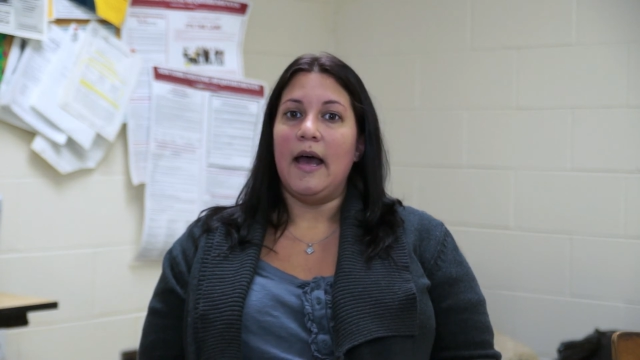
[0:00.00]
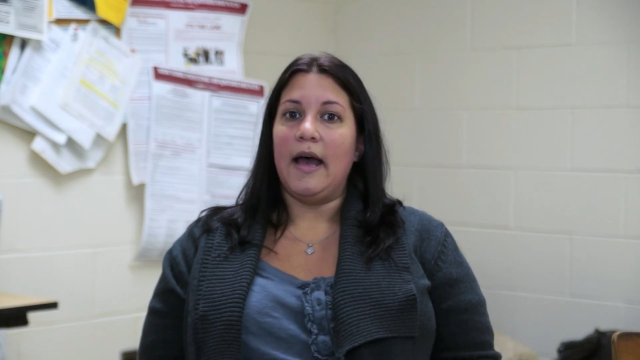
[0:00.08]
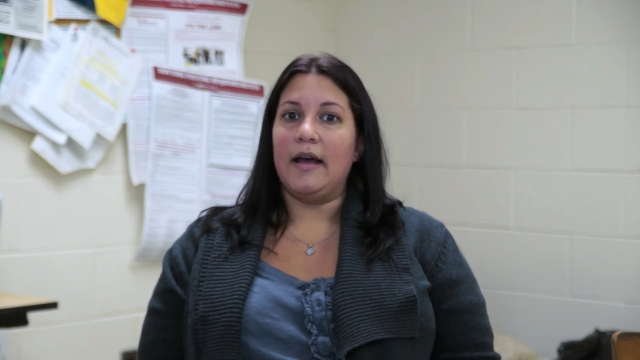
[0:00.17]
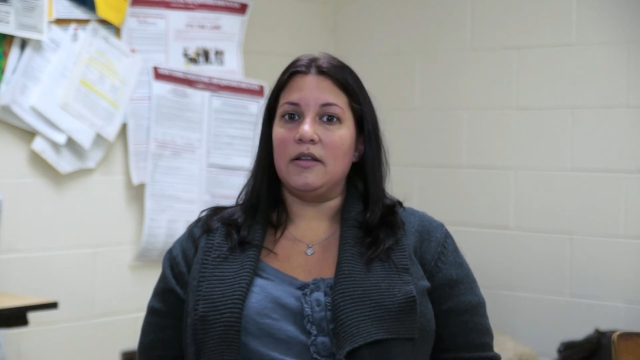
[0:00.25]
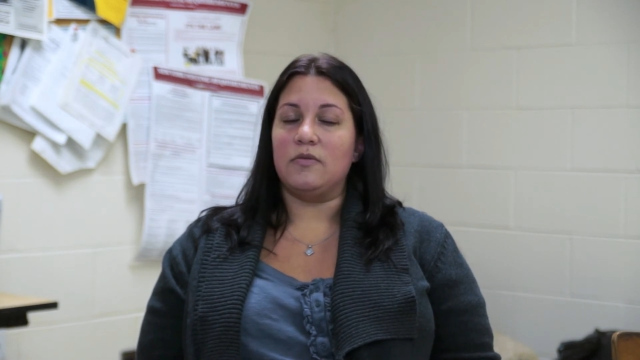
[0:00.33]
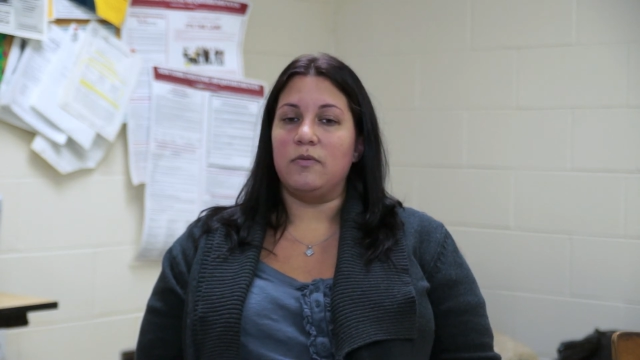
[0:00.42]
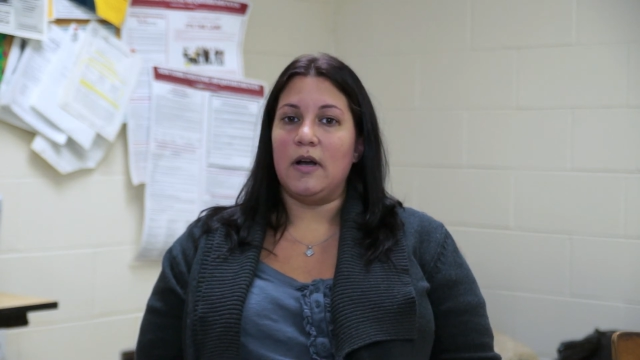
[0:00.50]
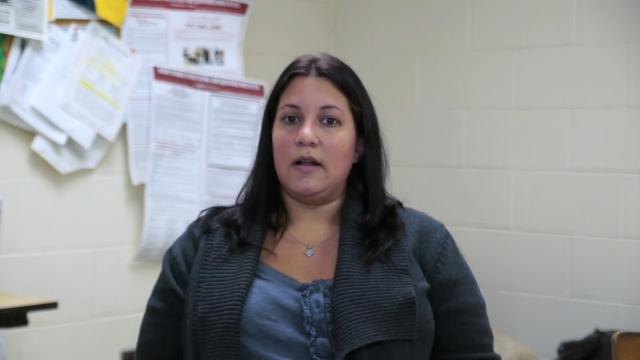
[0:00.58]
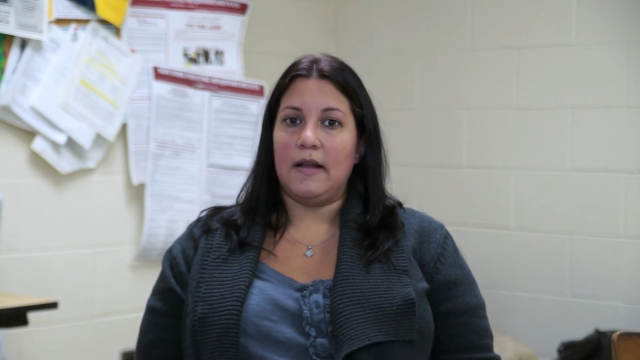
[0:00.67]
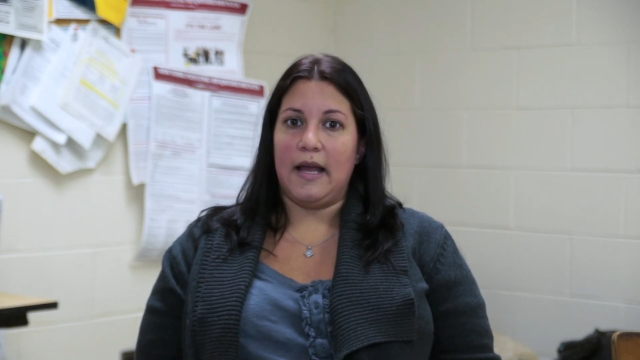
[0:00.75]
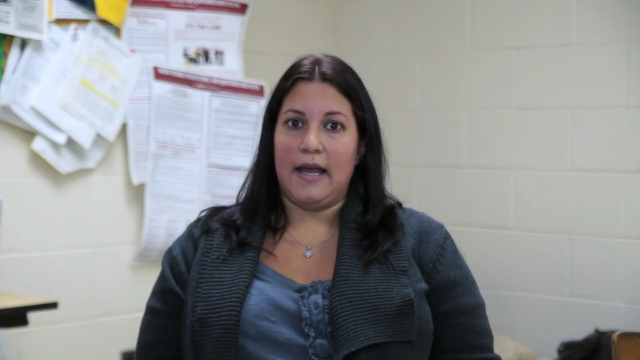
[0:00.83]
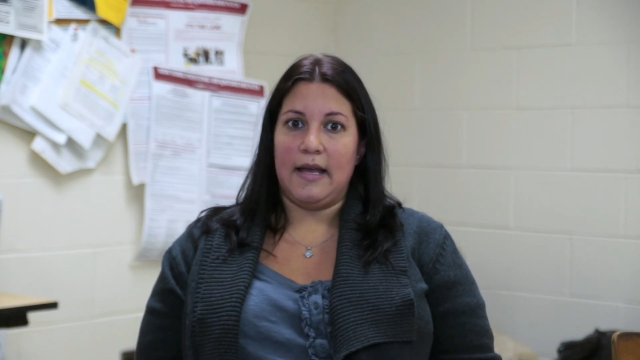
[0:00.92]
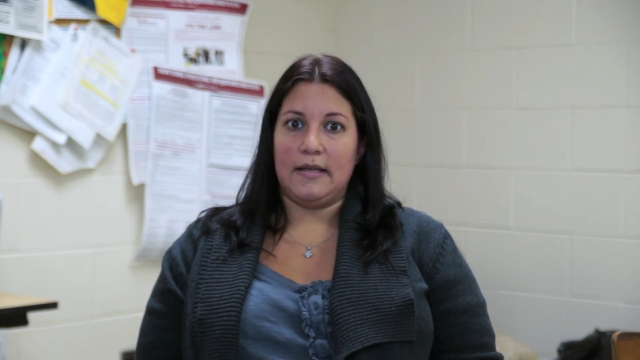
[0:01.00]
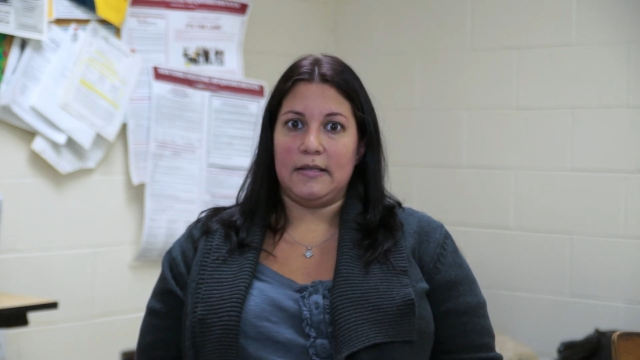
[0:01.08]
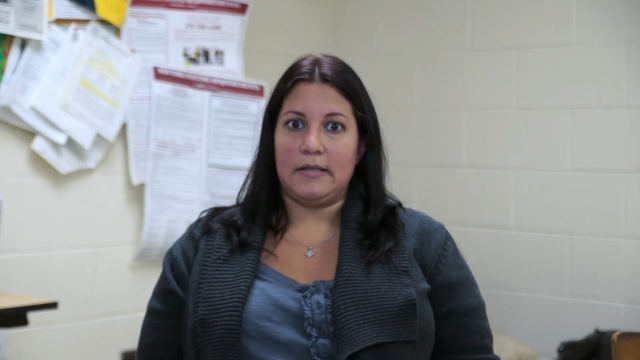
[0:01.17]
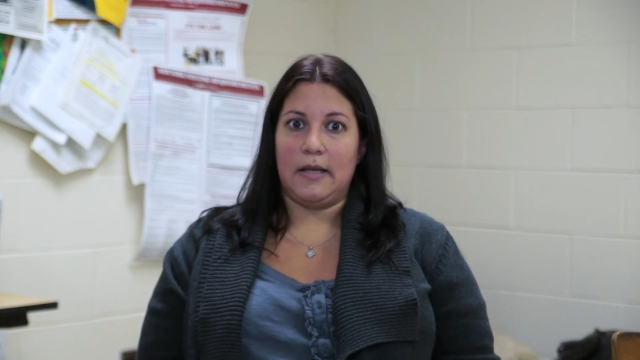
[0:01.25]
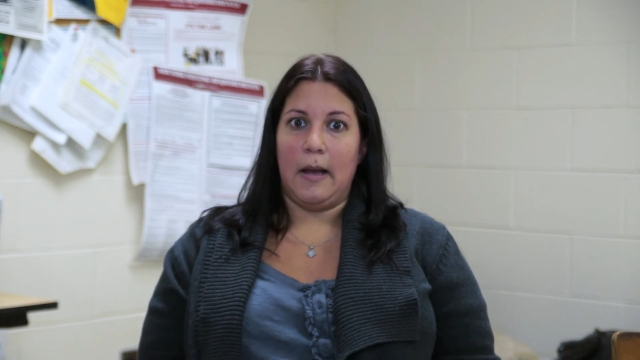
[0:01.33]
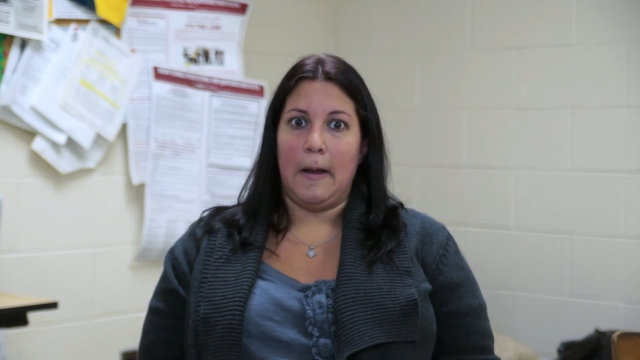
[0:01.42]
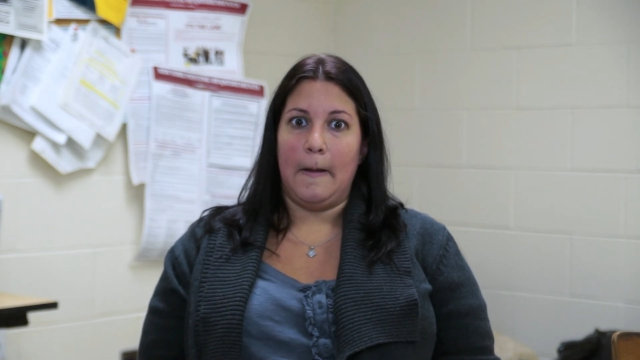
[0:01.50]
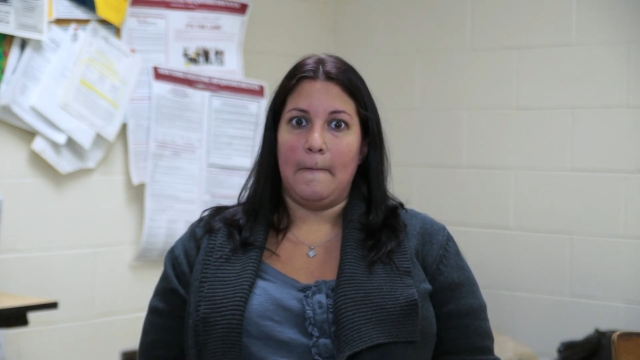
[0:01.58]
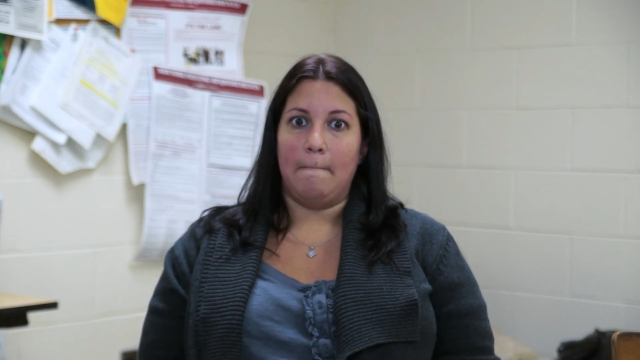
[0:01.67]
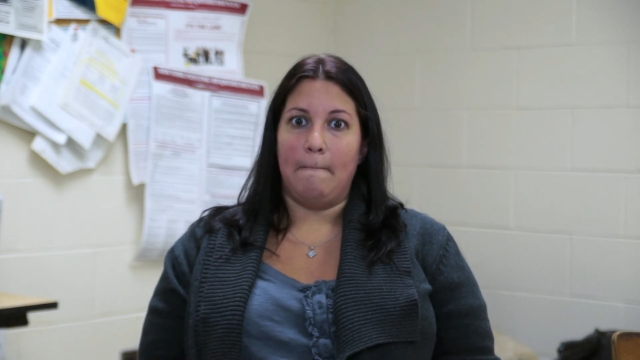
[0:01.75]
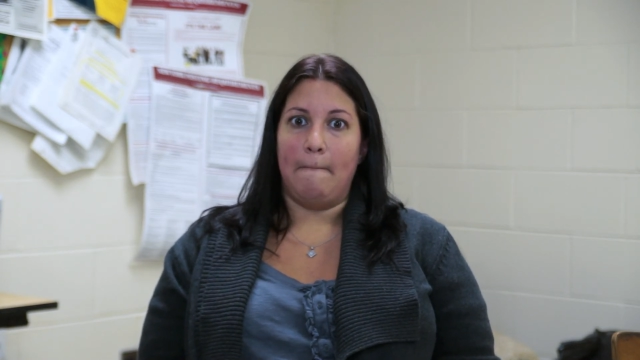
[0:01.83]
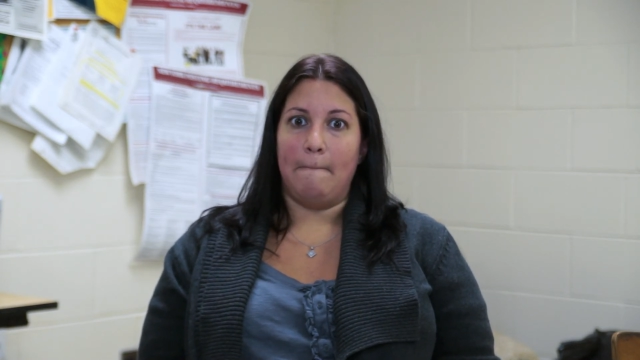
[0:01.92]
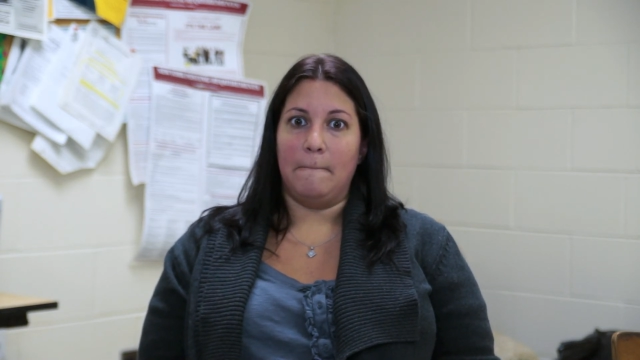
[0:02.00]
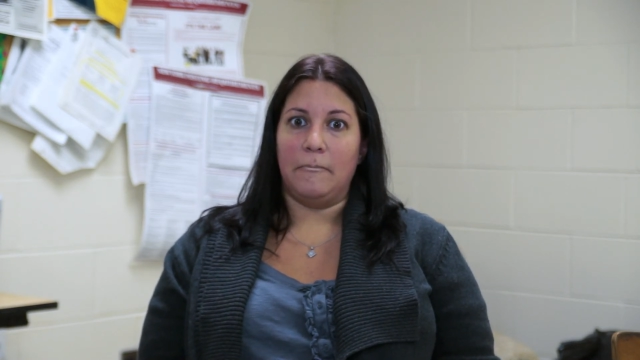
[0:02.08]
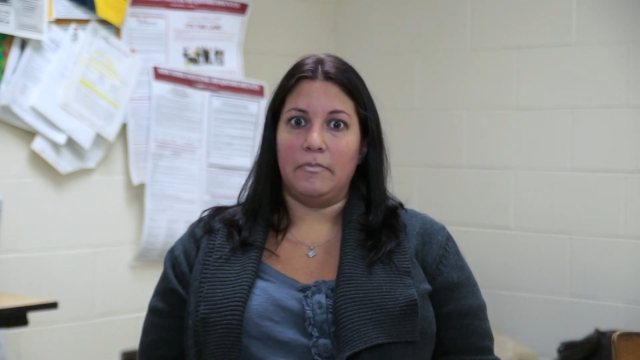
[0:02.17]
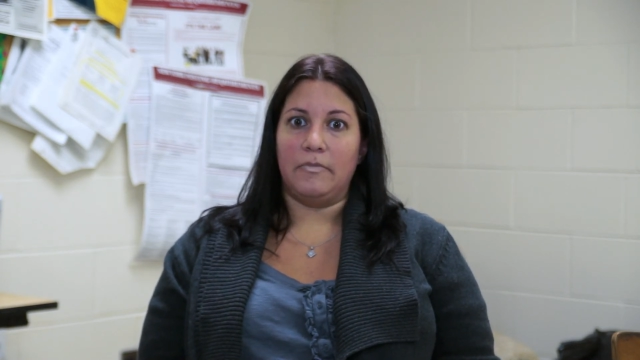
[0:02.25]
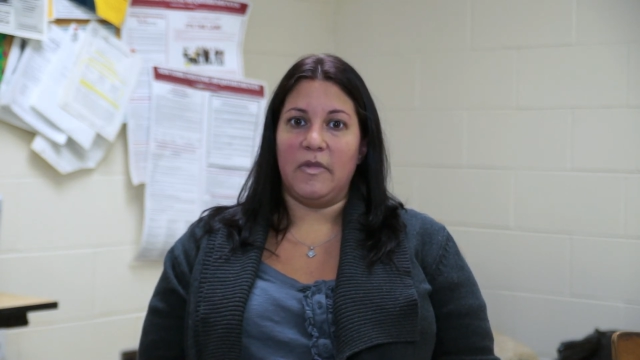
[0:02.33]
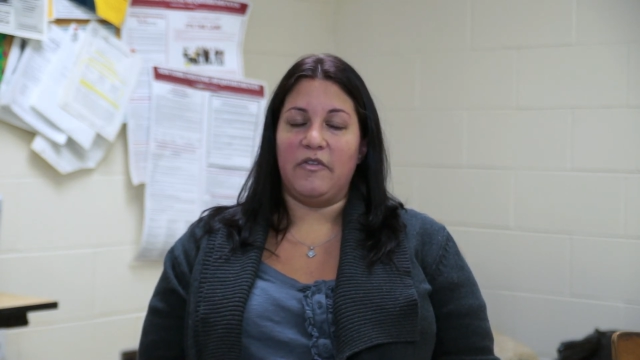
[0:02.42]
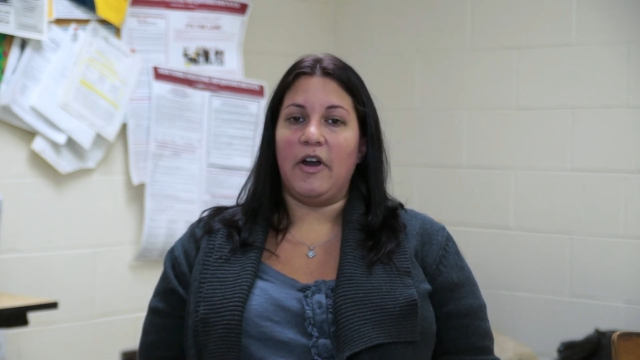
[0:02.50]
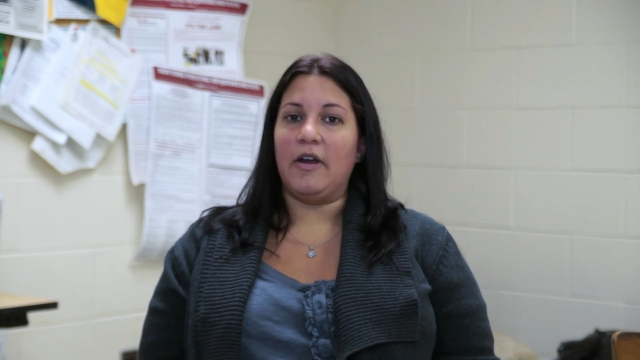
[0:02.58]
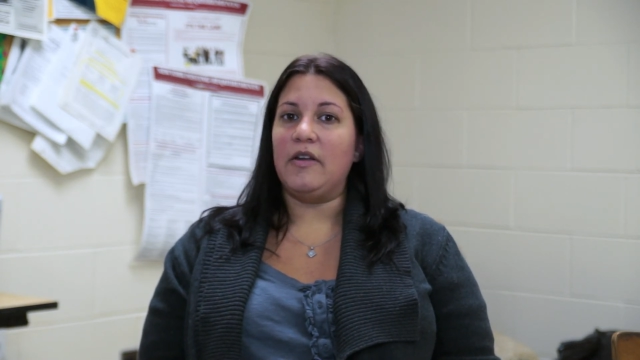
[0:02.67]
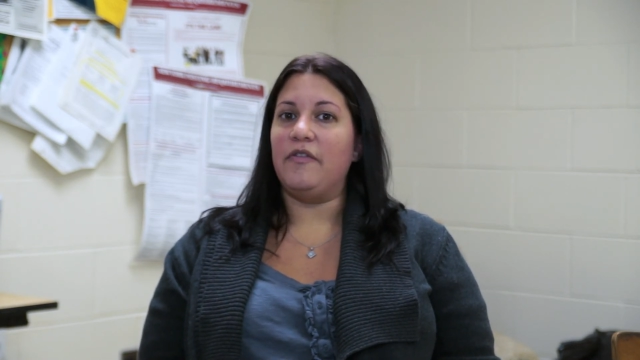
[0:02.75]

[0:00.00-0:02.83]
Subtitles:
as well as very